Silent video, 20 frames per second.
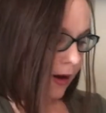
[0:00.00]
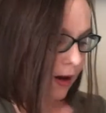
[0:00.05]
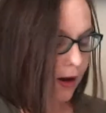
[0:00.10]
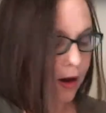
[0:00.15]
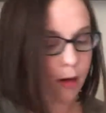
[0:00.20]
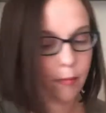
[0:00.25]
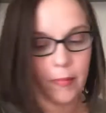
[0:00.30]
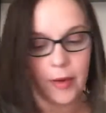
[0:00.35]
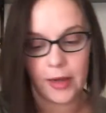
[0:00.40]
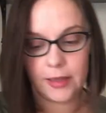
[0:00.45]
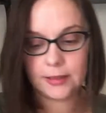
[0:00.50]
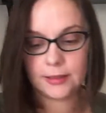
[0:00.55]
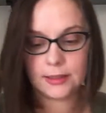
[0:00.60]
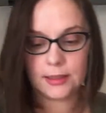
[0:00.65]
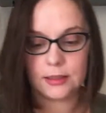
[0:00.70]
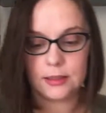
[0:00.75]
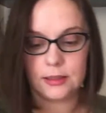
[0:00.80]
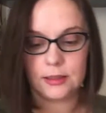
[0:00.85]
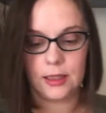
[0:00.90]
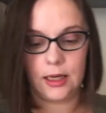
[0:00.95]
I
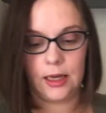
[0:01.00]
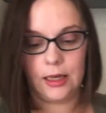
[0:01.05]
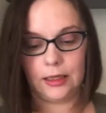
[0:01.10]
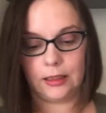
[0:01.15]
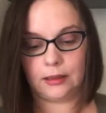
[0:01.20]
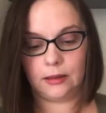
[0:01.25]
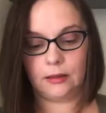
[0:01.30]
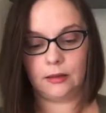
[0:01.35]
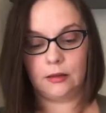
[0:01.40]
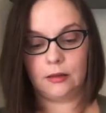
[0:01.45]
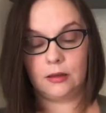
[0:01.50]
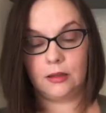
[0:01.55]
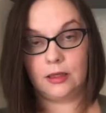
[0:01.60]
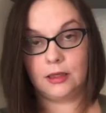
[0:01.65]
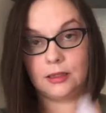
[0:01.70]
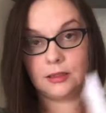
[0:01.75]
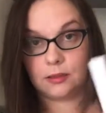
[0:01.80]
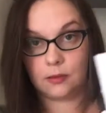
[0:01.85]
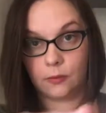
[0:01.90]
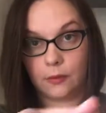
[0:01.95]
did take
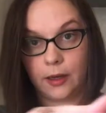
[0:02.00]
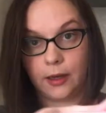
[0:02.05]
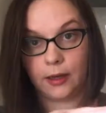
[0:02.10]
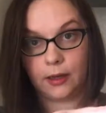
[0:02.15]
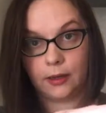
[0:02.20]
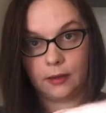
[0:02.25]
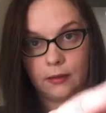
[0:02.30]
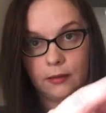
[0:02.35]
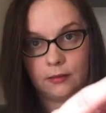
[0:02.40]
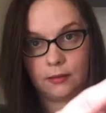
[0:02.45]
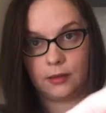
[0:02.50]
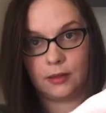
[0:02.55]
these away.